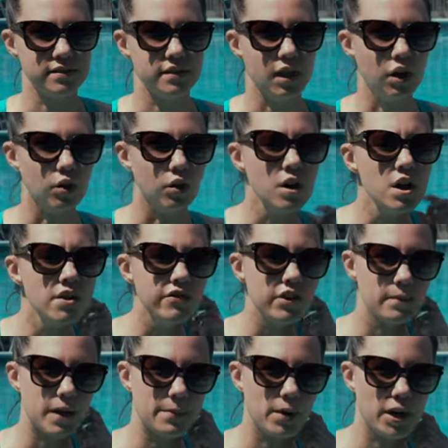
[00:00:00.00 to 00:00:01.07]
So
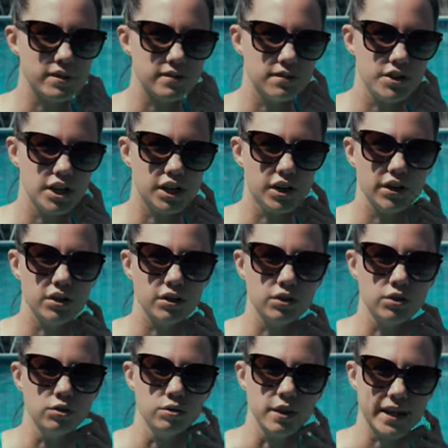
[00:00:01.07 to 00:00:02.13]
for my Boston Terrier who